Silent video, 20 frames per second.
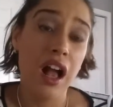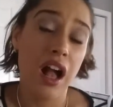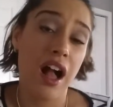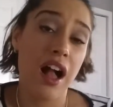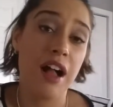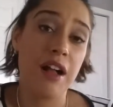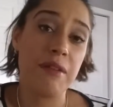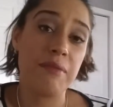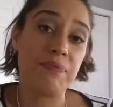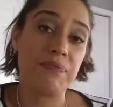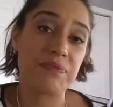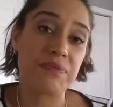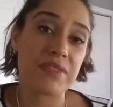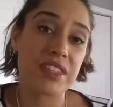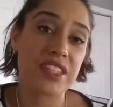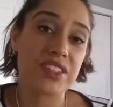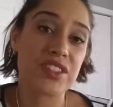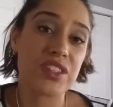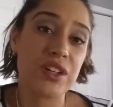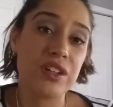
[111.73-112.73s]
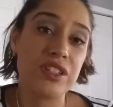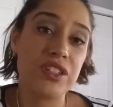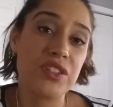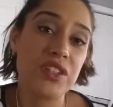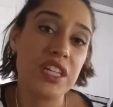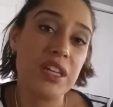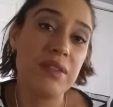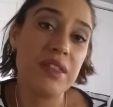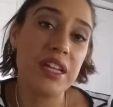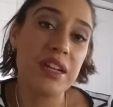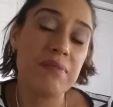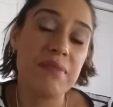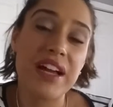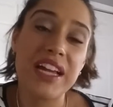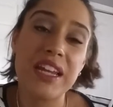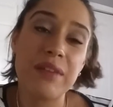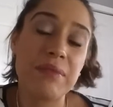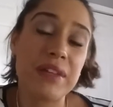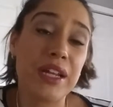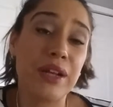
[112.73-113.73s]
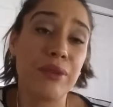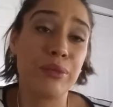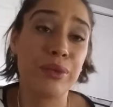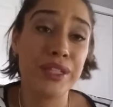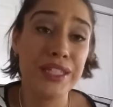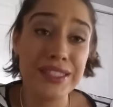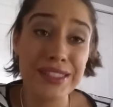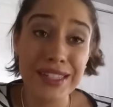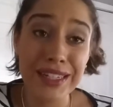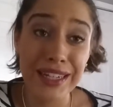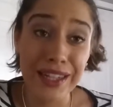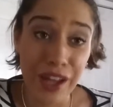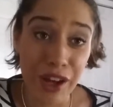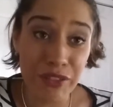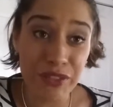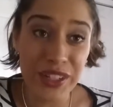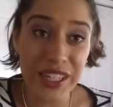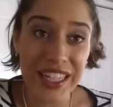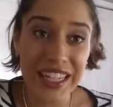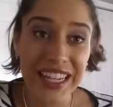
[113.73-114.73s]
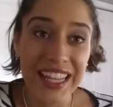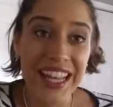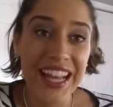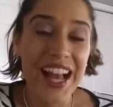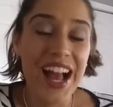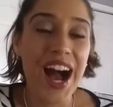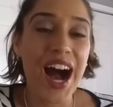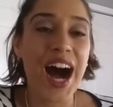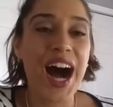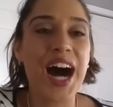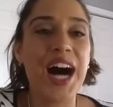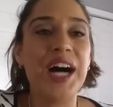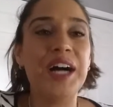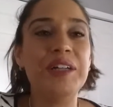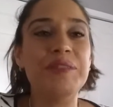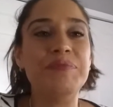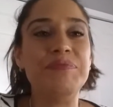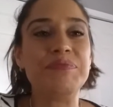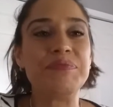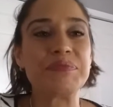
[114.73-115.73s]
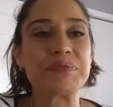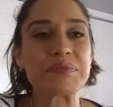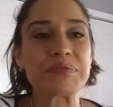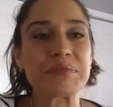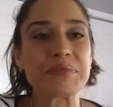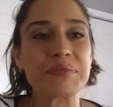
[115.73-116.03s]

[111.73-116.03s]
Um, so do keep that in mind. I mean, I really did love it. Um,